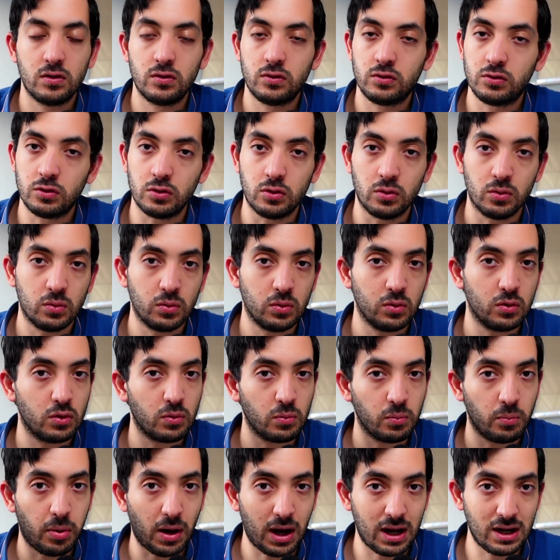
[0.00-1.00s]
to
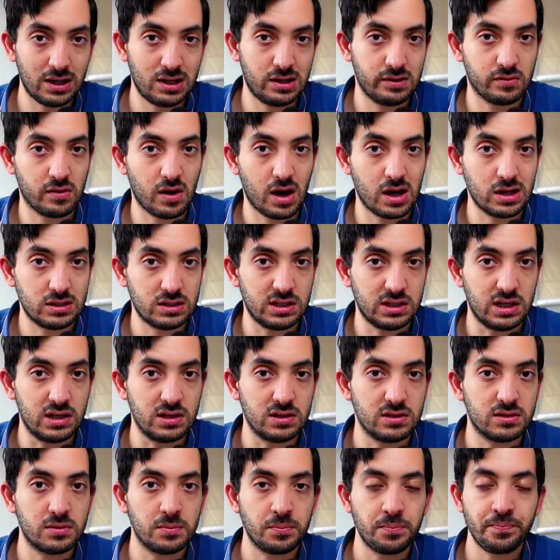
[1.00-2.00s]
buying
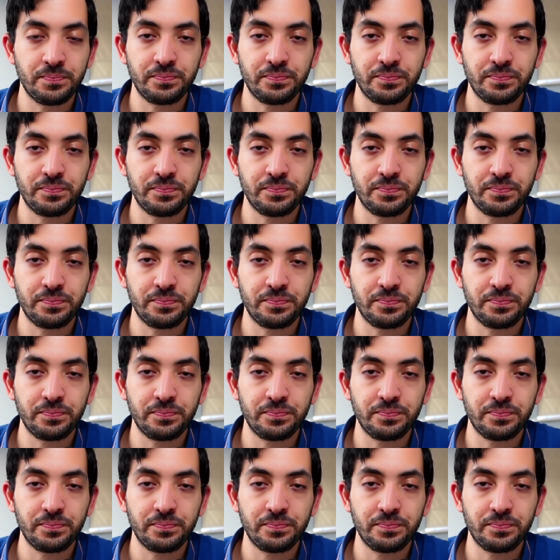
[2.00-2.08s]
devices,